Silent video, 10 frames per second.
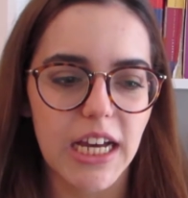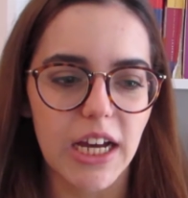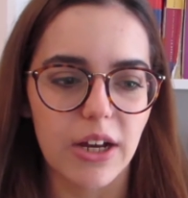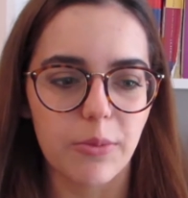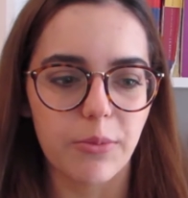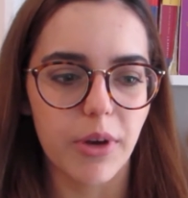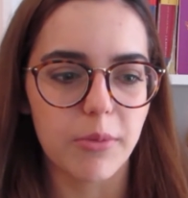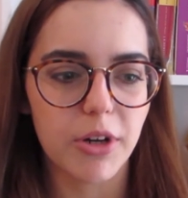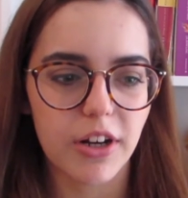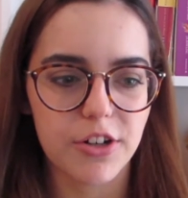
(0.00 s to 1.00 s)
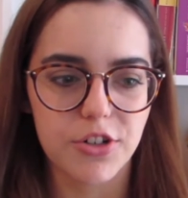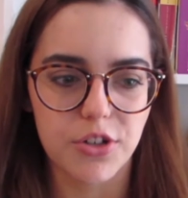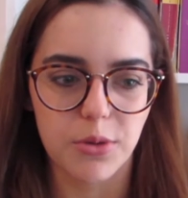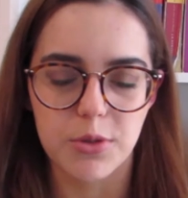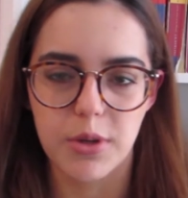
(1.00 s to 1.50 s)
I'm not actually
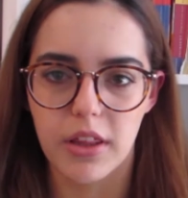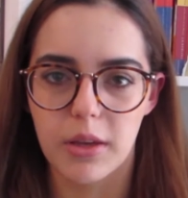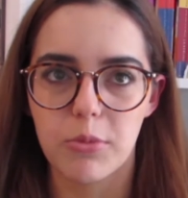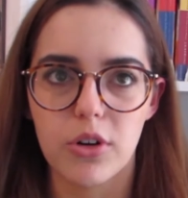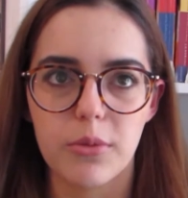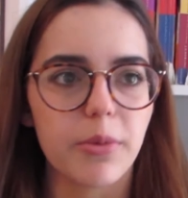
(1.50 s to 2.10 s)
sure which one I like more,